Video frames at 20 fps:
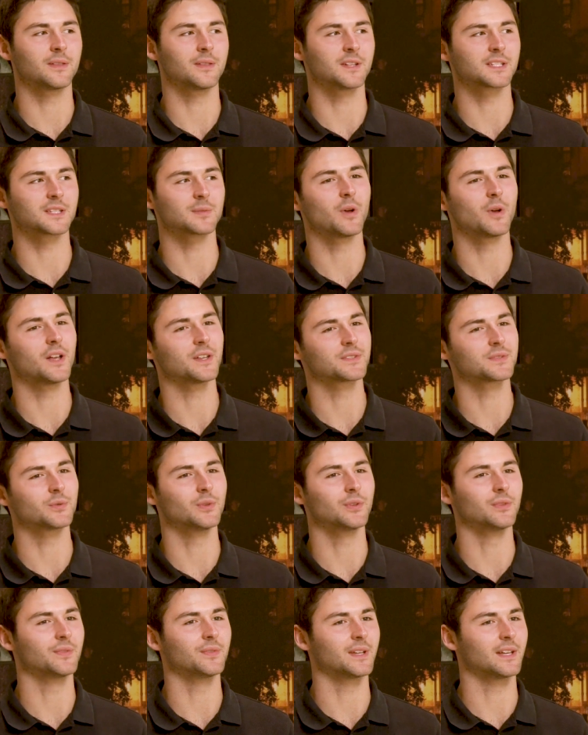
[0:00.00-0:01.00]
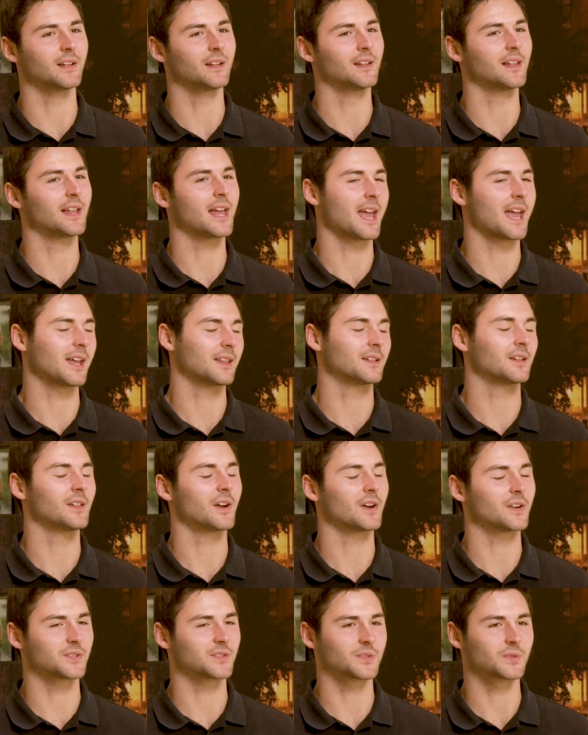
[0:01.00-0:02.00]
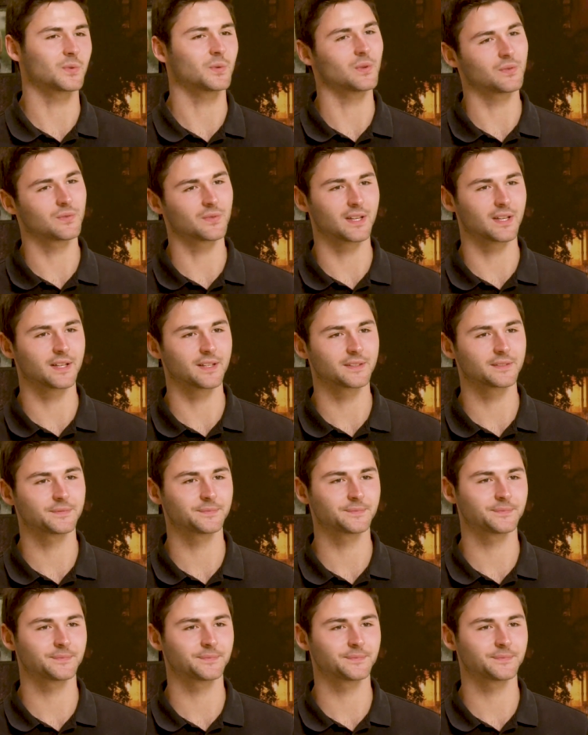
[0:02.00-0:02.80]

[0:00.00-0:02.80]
the small school feel and the large school feel.